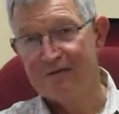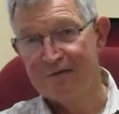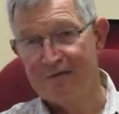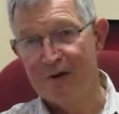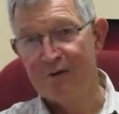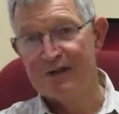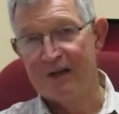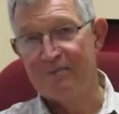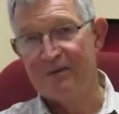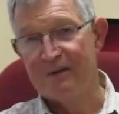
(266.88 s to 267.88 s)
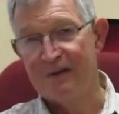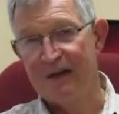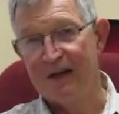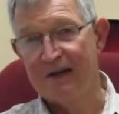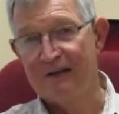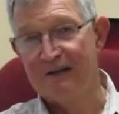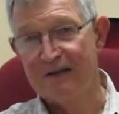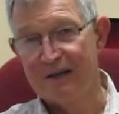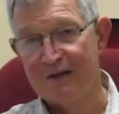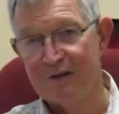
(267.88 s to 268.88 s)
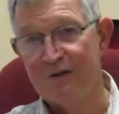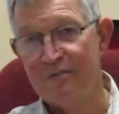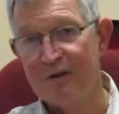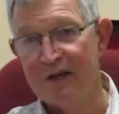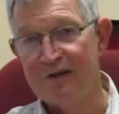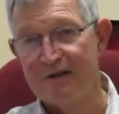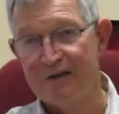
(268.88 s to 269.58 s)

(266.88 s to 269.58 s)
And follow it up and exclude malaria